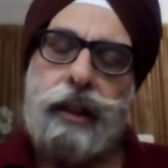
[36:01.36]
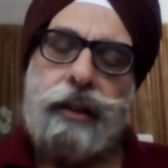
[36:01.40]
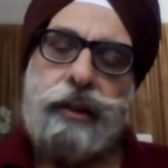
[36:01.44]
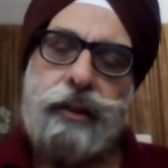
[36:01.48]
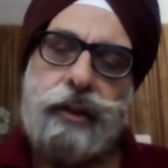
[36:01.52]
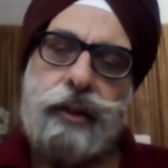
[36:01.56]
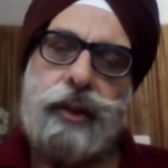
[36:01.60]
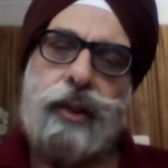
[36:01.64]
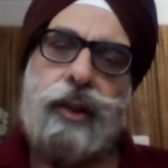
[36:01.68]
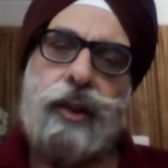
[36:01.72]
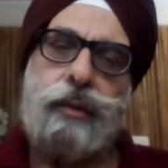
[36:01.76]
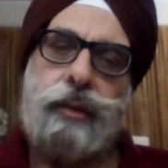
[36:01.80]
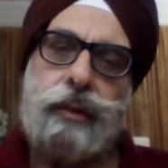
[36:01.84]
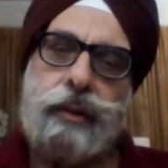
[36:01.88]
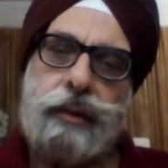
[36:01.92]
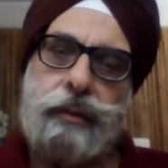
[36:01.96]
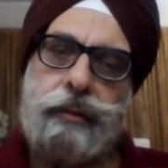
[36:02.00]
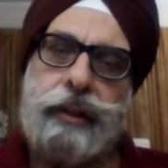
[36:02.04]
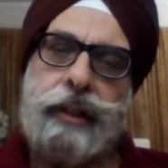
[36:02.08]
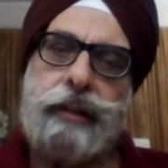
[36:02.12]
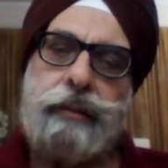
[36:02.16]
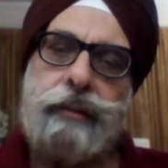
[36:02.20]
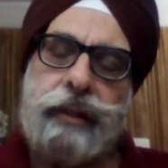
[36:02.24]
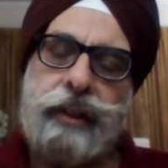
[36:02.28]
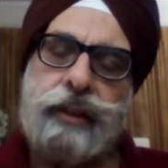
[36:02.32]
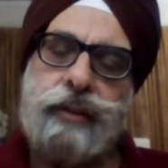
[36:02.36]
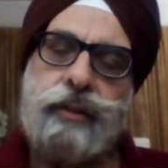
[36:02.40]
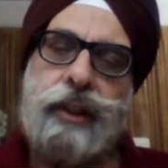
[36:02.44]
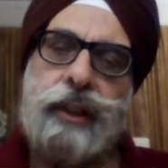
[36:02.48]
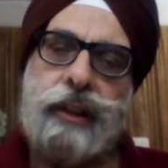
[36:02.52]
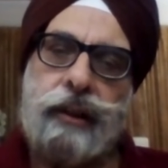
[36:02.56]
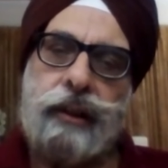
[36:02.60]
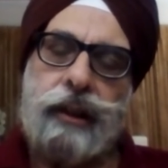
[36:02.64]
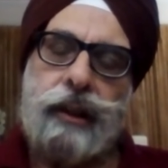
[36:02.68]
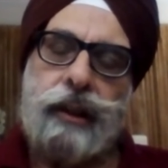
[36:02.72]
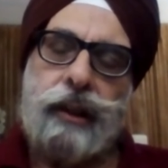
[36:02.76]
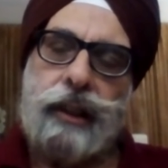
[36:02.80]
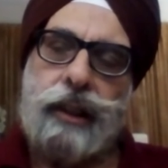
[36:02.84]
which
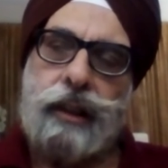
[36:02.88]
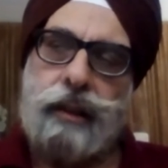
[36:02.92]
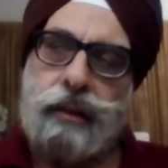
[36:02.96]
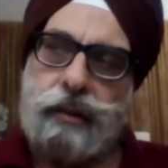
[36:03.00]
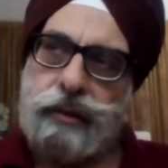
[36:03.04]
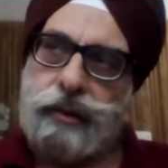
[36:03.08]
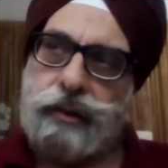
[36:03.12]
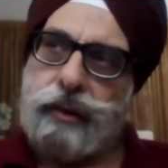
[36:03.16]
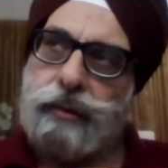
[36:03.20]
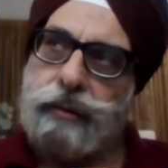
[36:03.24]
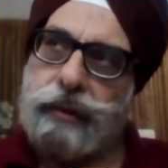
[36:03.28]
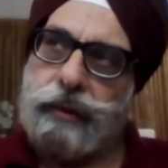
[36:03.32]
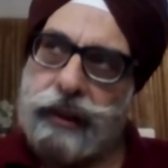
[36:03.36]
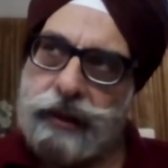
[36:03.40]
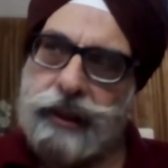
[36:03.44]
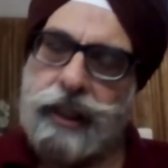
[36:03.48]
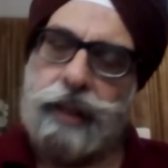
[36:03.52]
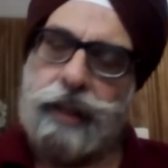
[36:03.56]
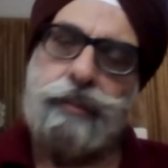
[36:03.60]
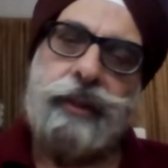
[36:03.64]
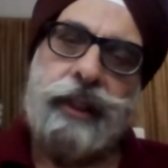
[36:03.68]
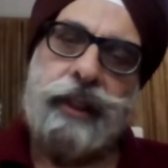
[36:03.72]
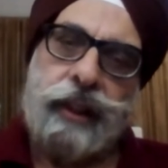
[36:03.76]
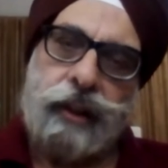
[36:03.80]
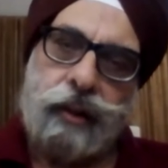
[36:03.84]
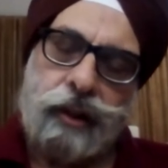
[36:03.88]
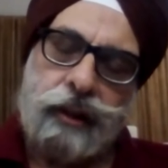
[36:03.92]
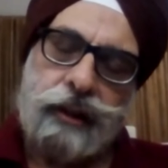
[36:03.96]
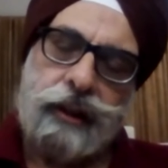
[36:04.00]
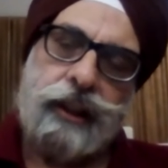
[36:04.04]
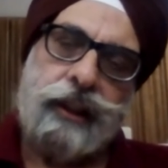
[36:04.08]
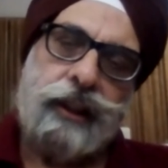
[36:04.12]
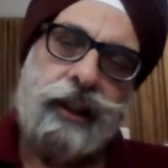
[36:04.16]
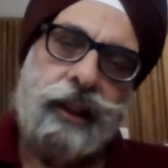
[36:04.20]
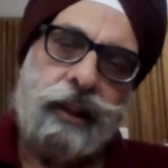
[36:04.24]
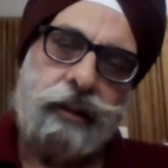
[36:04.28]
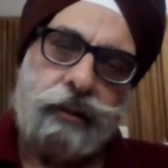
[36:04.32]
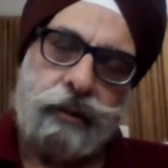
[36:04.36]
where something or the
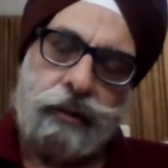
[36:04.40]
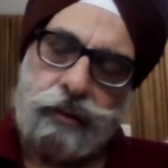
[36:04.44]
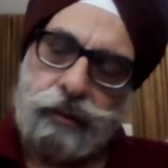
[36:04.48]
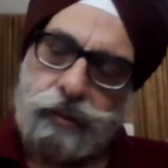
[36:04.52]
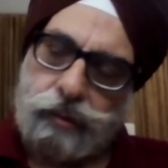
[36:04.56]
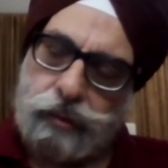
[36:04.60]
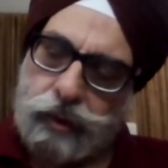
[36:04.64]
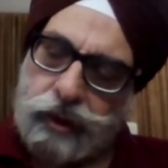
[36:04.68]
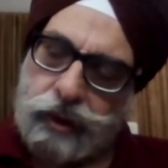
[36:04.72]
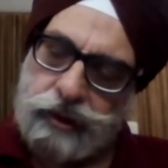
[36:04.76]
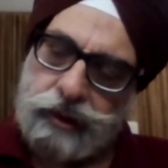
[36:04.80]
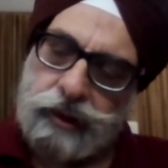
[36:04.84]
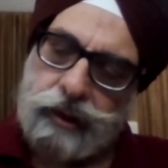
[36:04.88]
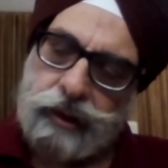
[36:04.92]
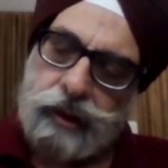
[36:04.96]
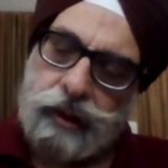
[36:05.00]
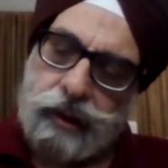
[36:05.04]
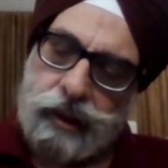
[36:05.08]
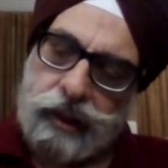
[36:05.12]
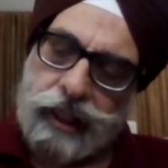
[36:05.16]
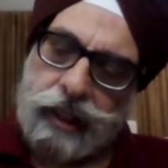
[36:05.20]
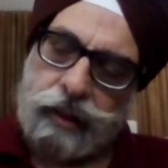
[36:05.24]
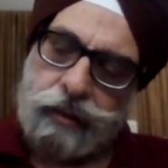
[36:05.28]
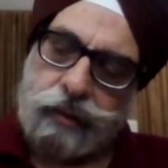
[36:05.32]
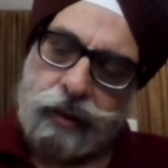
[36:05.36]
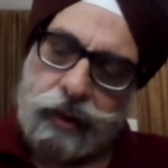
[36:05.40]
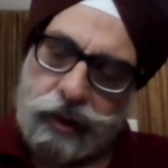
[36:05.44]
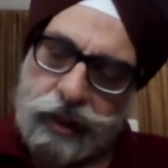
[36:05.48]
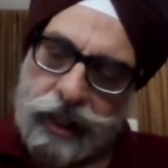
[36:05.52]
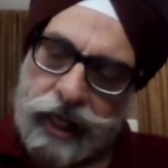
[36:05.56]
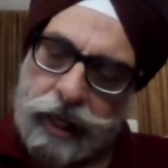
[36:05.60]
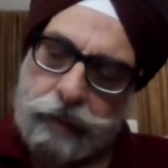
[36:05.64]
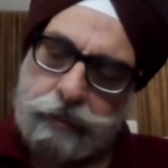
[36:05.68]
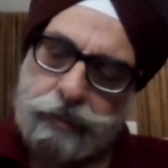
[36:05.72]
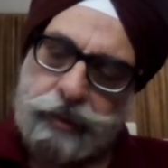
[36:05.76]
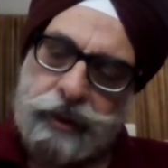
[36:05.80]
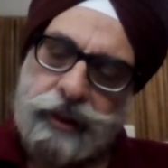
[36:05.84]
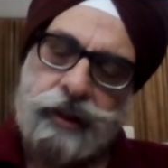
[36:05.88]
other was
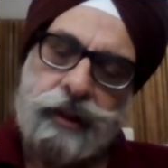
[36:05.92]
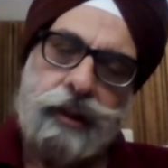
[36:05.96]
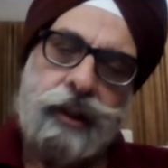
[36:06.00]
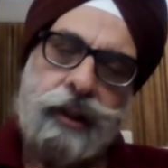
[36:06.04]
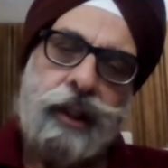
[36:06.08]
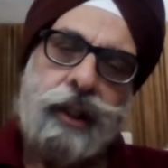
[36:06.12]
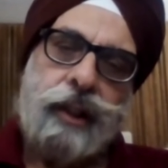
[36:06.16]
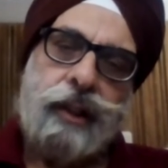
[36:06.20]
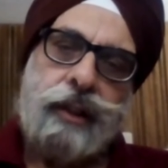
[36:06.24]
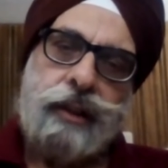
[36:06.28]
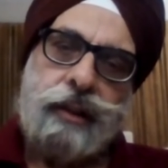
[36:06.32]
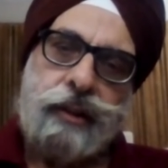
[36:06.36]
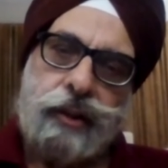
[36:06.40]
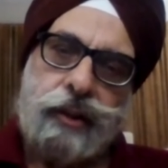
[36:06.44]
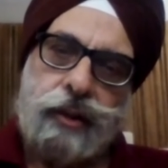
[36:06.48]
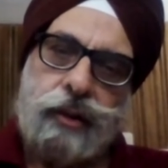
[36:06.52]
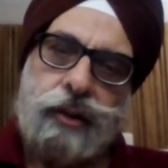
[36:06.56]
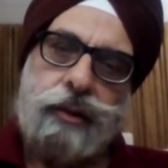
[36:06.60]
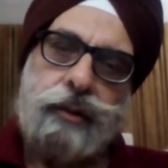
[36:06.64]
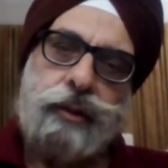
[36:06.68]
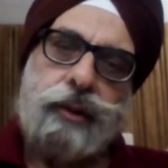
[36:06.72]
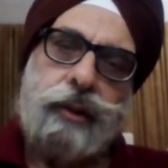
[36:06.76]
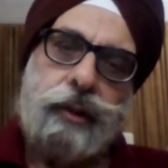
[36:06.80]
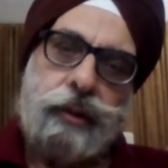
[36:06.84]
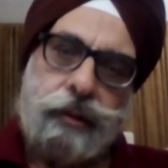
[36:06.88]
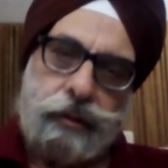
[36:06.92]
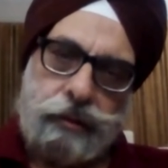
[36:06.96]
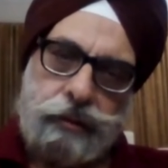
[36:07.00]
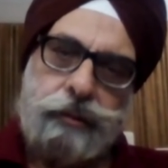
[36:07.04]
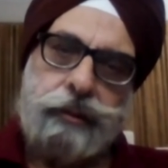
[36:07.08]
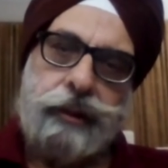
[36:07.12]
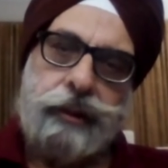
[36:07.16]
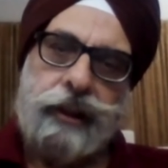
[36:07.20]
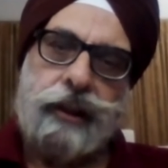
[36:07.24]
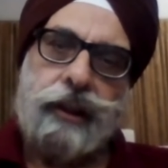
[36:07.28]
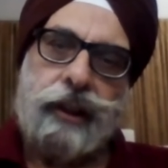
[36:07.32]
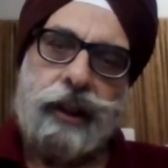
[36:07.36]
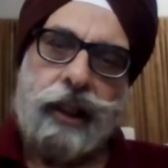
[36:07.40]
happened
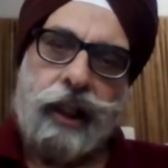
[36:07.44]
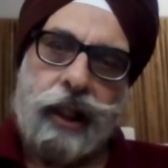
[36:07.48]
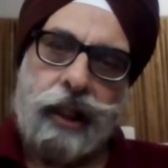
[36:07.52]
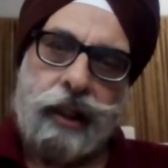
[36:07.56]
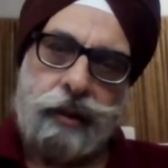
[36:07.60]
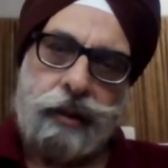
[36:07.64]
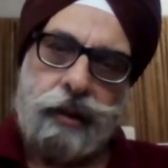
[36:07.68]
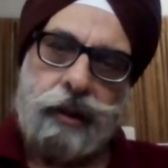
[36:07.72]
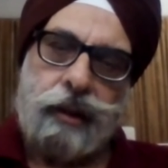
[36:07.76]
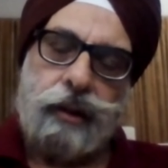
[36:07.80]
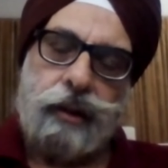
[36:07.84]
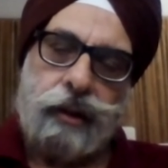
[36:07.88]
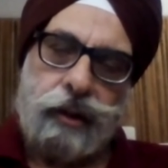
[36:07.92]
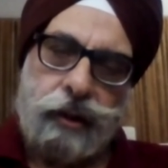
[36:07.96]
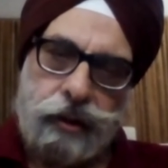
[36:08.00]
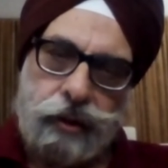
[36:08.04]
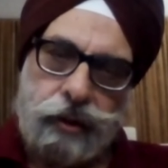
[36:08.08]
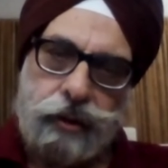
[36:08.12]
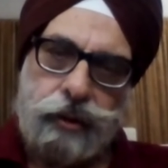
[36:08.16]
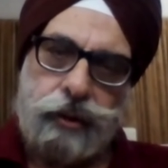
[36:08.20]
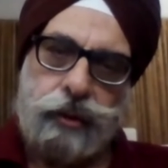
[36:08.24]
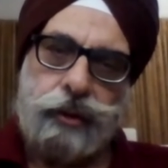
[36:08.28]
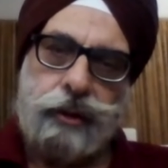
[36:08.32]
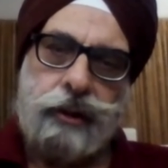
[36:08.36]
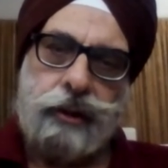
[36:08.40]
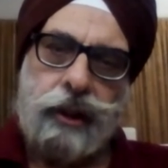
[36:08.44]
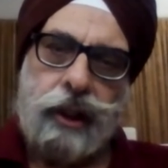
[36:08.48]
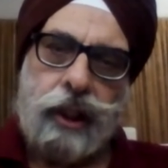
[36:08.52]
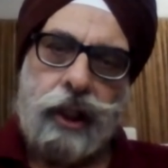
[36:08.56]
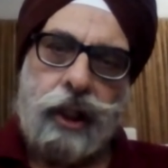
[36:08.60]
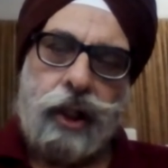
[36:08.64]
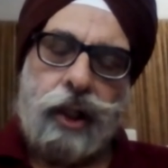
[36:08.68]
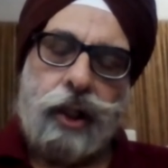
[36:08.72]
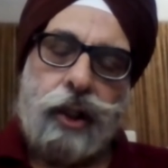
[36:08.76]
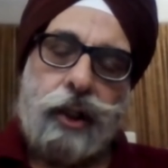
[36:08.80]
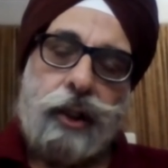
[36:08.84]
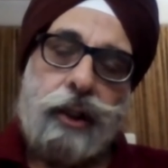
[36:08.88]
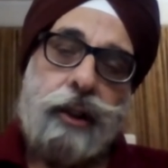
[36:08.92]
with our gurus.
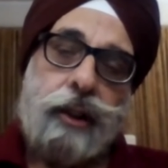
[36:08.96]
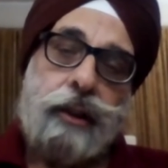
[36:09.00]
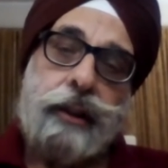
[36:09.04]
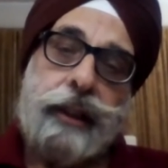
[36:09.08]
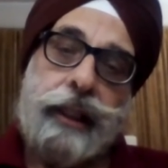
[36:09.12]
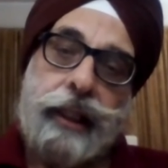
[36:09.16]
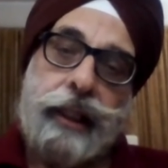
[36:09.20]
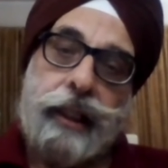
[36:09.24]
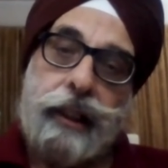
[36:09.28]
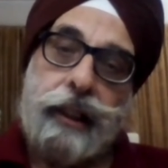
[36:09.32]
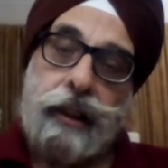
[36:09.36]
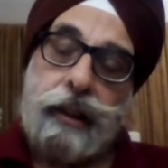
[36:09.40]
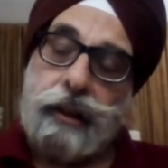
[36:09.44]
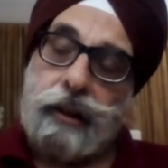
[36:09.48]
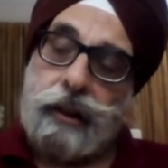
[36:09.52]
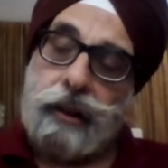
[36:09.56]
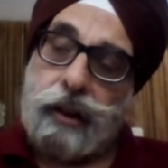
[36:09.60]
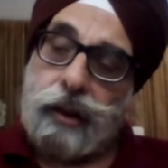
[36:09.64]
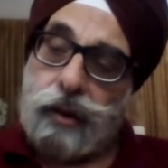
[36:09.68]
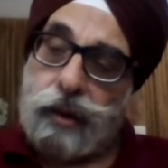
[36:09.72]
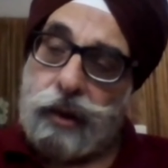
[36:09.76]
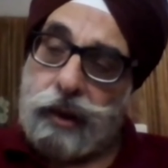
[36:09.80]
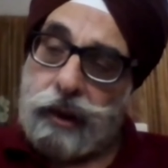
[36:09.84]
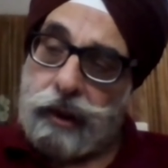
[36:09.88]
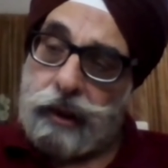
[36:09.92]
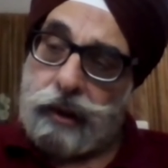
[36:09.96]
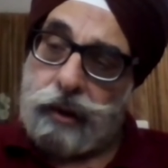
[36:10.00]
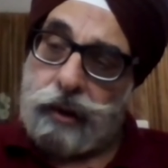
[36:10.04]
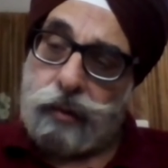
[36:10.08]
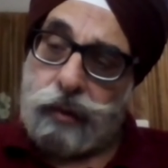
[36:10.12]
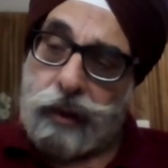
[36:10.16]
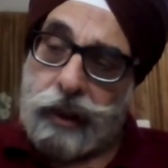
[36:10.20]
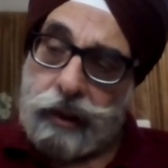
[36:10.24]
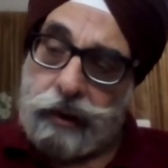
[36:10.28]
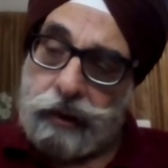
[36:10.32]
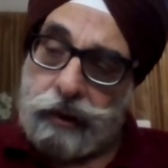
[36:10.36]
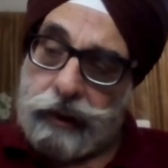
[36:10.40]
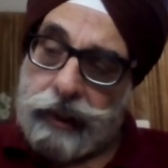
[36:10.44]
They
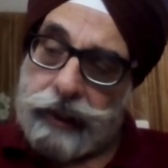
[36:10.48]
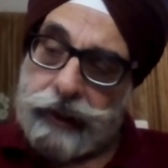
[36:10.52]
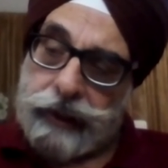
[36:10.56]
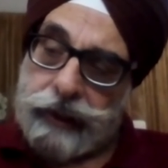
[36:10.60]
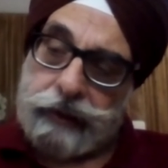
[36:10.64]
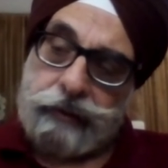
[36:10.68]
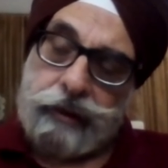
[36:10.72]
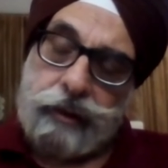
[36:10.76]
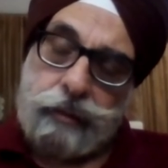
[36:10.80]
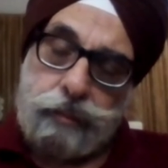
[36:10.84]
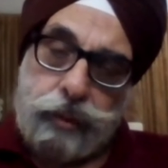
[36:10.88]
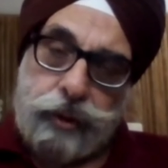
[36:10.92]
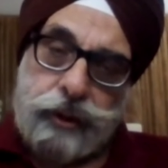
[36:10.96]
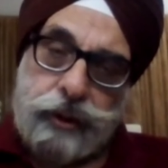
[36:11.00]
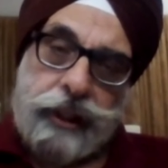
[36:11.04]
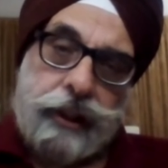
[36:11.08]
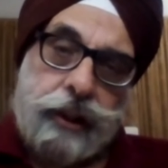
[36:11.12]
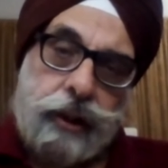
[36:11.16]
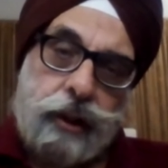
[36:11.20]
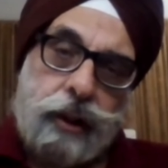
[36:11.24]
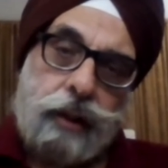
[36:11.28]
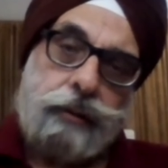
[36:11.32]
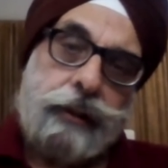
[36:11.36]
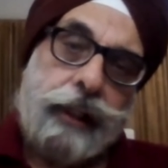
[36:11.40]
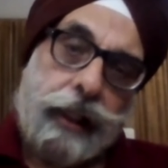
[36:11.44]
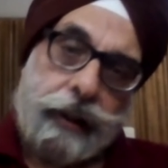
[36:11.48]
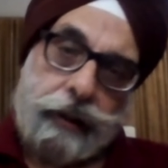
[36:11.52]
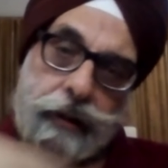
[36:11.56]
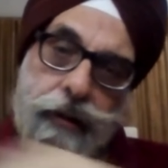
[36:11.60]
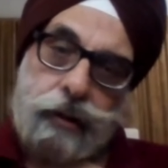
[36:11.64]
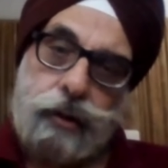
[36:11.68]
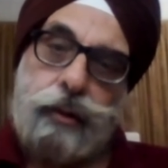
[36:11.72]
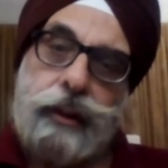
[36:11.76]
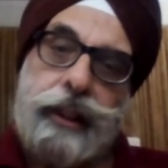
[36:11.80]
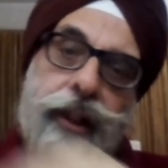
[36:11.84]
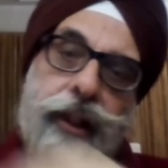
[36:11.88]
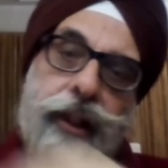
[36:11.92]
were given possession of that. Today